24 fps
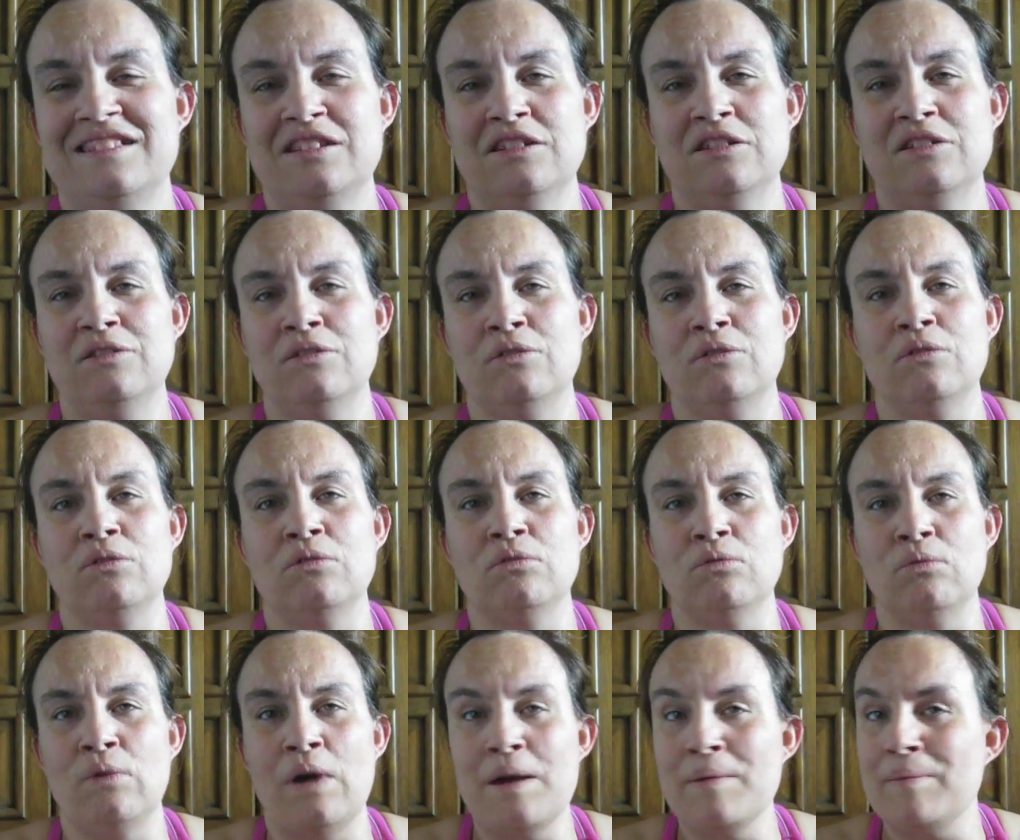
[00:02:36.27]

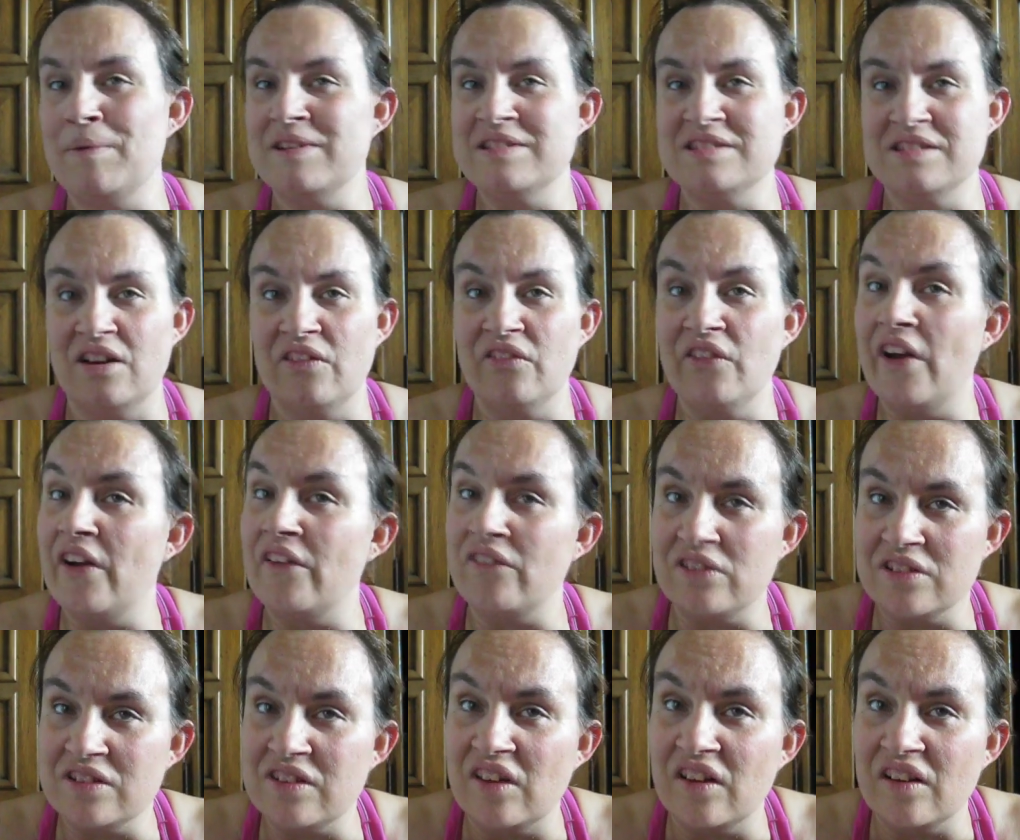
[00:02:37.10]
to weigh myself
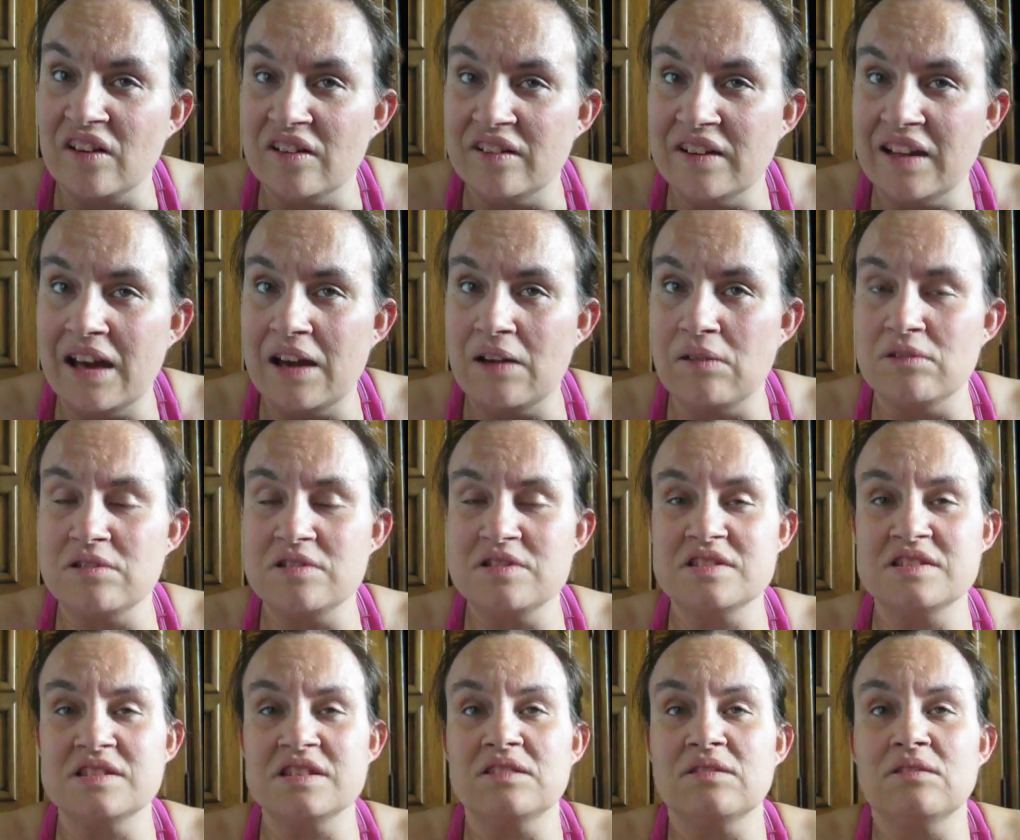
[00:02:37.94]
every single day,
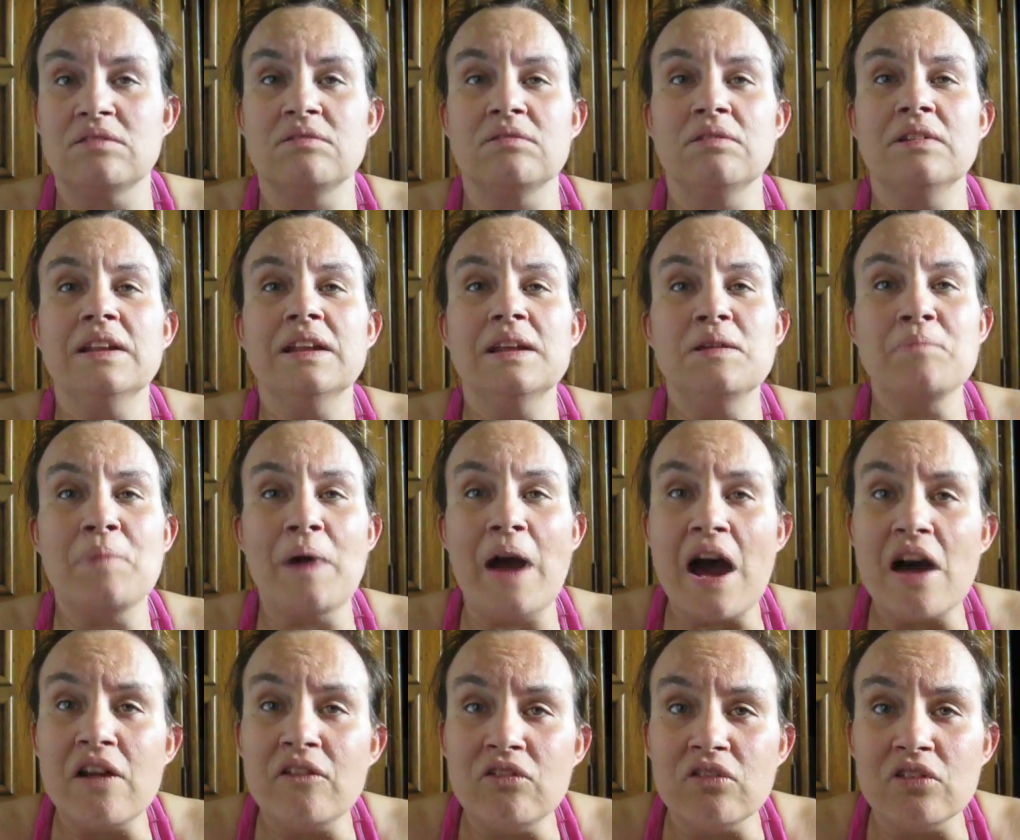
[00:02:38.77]
which is really
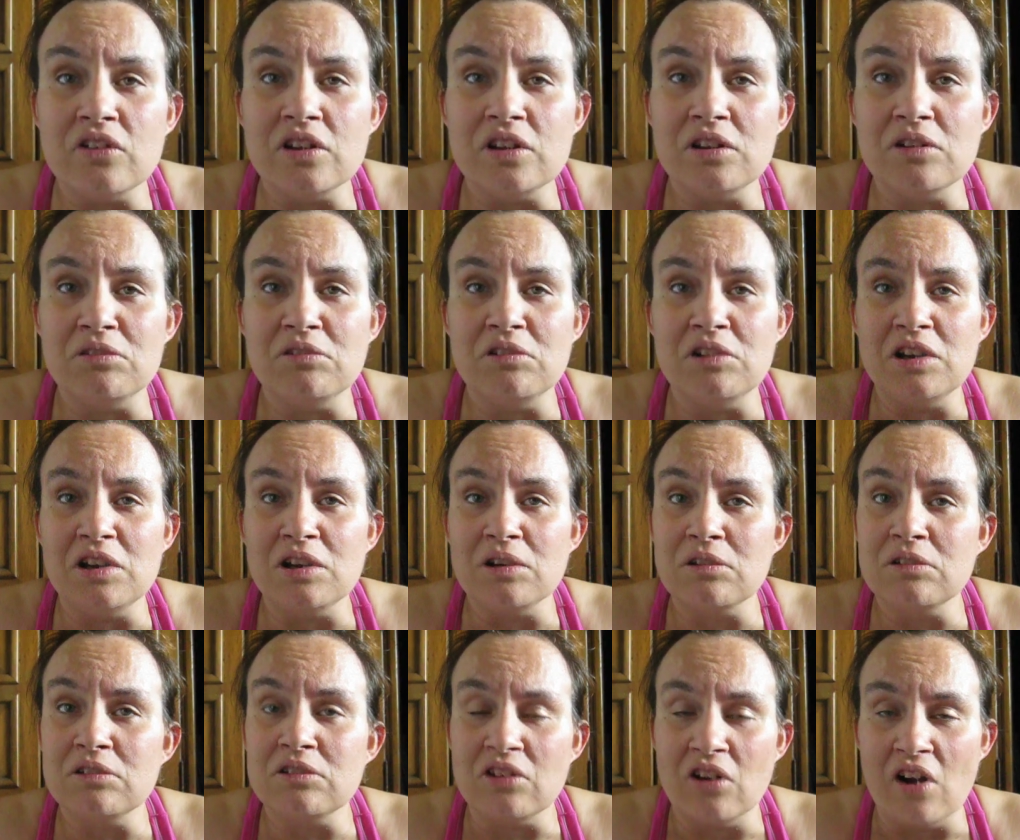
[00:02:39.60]
bad for you when
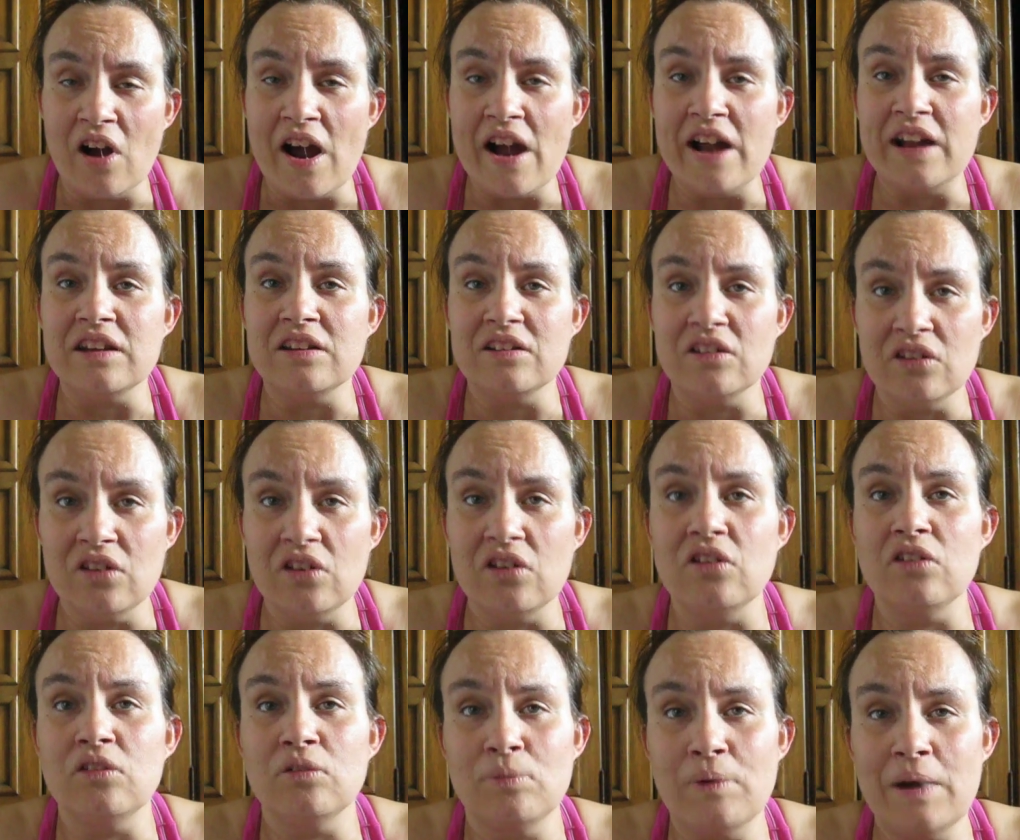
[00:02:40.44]
you're trying to
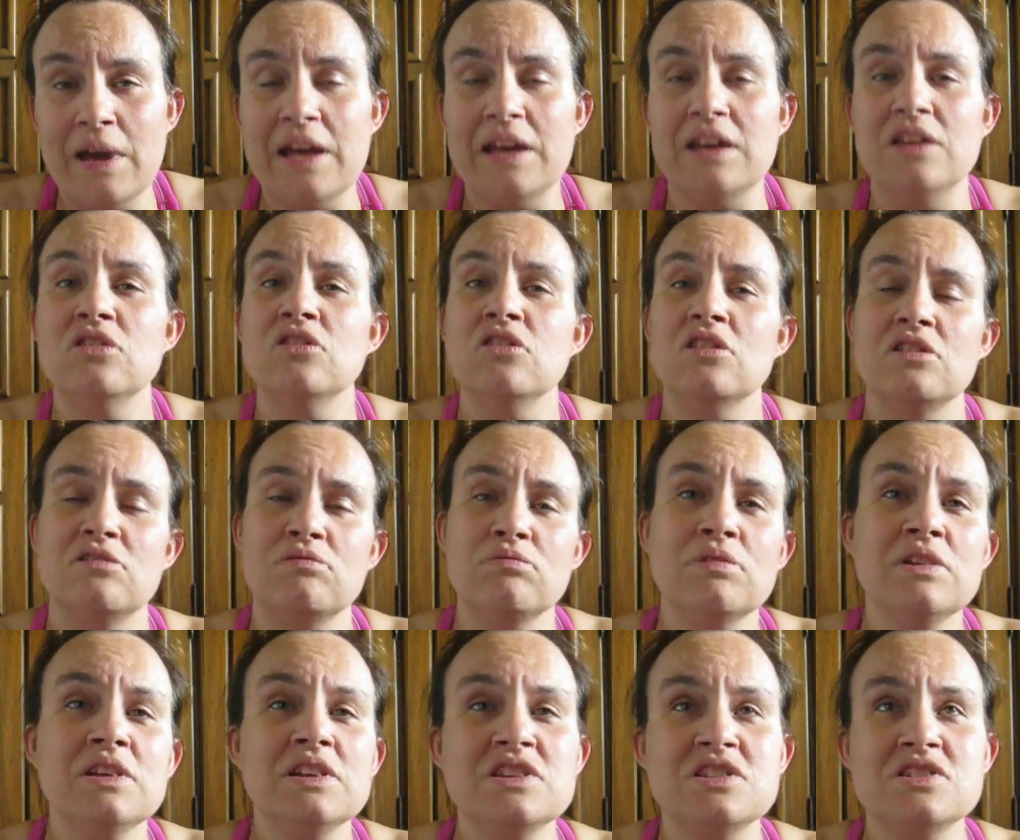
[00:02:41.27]
lose weight. You
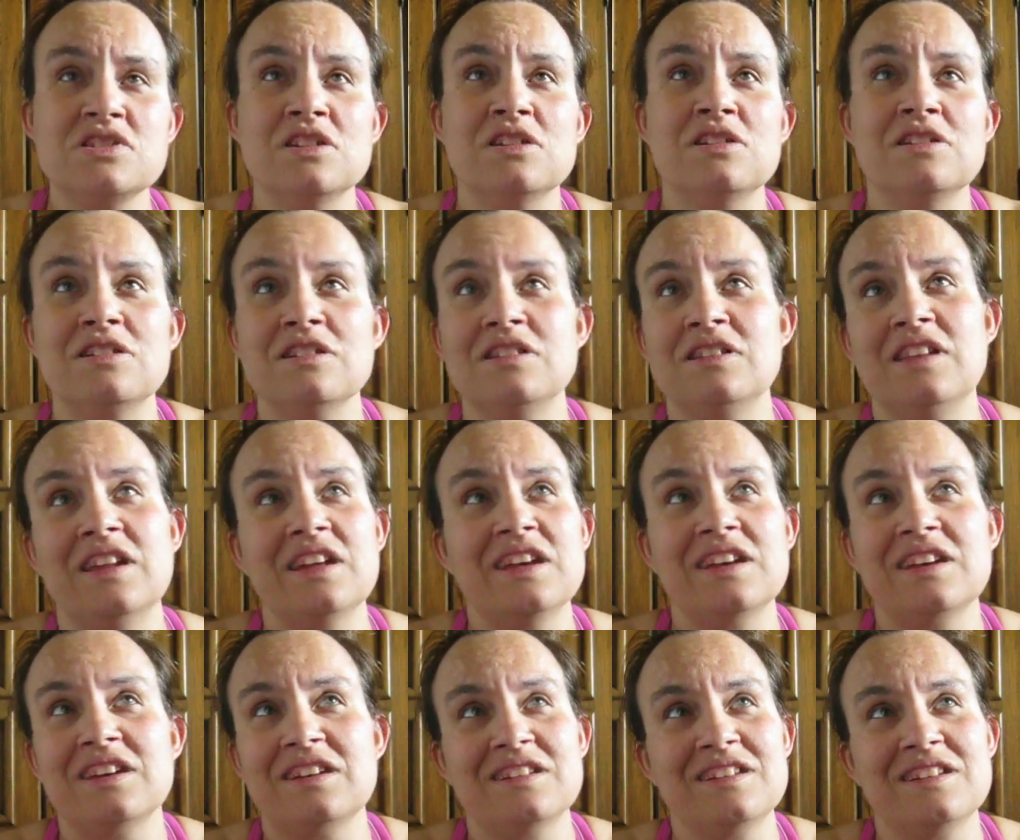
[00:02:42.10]
really shouldn't
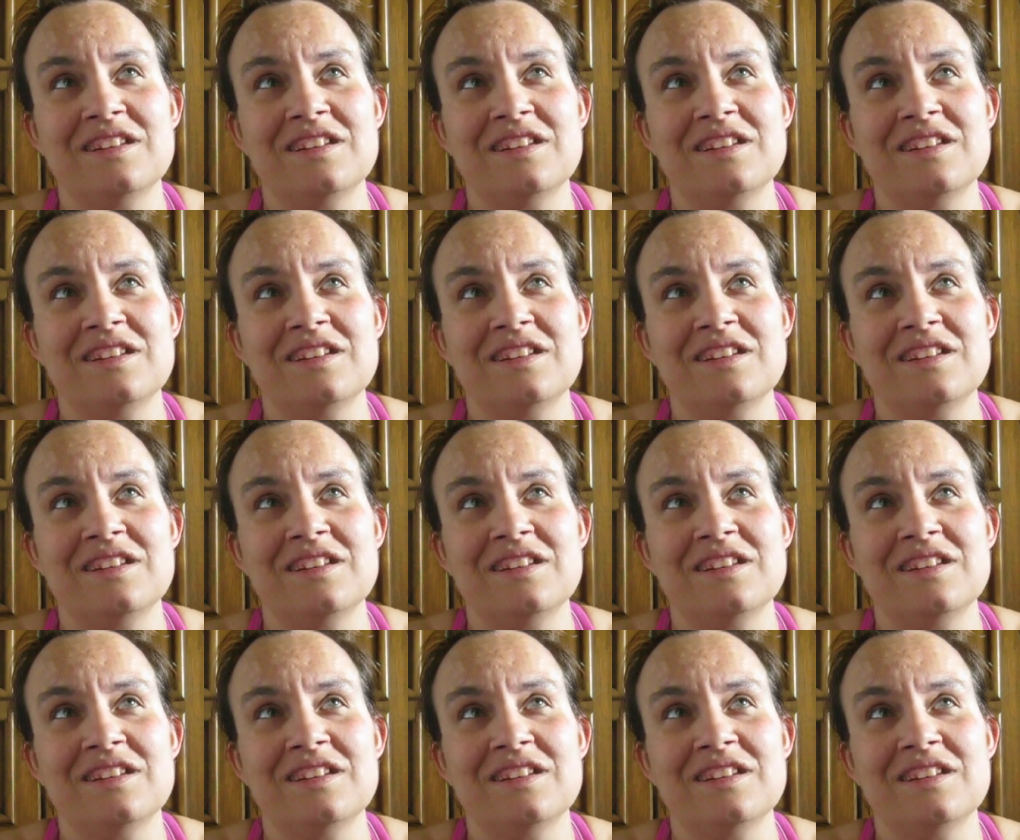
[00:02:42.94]
like